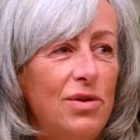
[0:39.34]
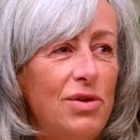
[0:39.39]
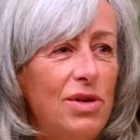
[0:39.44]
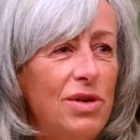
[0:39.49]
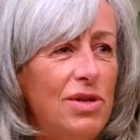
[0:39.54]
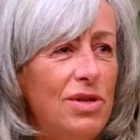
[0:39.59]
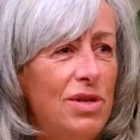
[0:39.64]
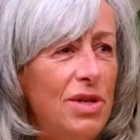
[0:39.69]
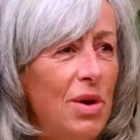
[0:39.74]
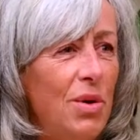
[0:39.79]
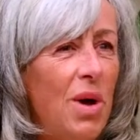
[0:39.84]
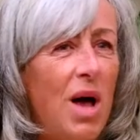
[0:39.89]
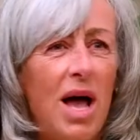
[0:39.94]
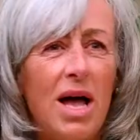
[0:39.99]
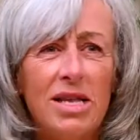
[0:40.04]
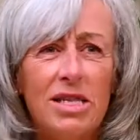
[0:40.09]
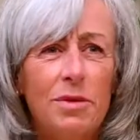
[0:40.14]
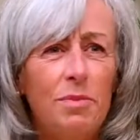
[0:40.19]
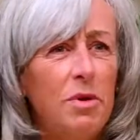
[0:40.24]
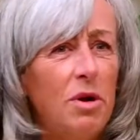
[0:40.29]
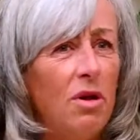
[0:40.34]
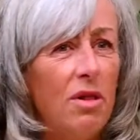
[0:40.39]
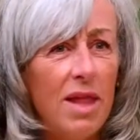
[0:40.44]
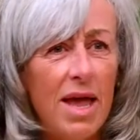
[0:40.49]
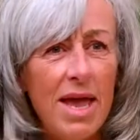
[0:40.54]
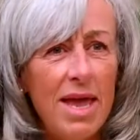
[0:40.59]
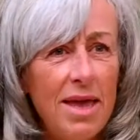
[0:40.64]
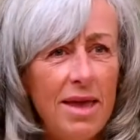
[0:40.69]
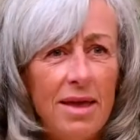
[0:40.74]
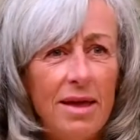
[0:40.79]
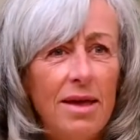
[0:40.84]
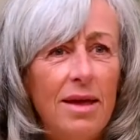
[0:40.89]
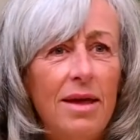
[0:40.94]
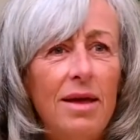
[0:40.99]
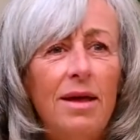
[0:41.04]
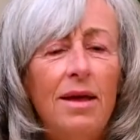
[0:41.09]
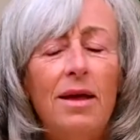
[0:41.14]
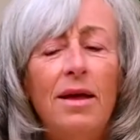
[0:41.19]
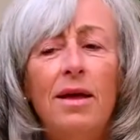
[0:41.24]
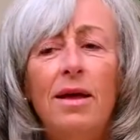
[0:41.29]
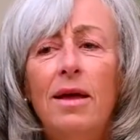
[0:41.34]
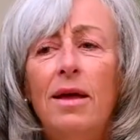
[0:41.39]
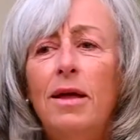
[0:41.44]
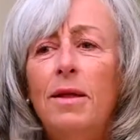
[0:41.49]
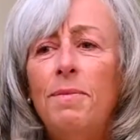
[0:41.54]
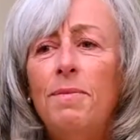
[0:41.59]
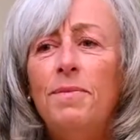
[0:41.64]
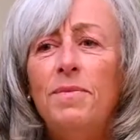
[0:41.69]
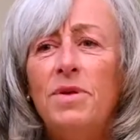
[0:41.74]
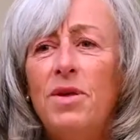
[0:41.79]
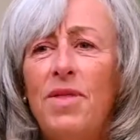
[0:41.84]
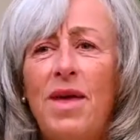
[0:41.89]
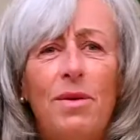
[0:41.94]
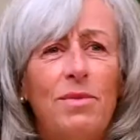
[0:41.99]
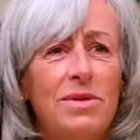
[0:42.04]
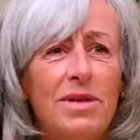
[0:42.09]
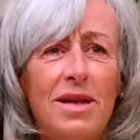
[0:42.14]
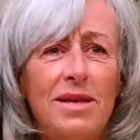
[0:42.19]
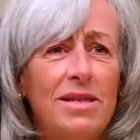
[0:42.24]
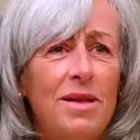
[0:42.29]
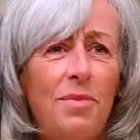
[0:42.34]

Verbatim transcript: are just so hospital-like, so that was not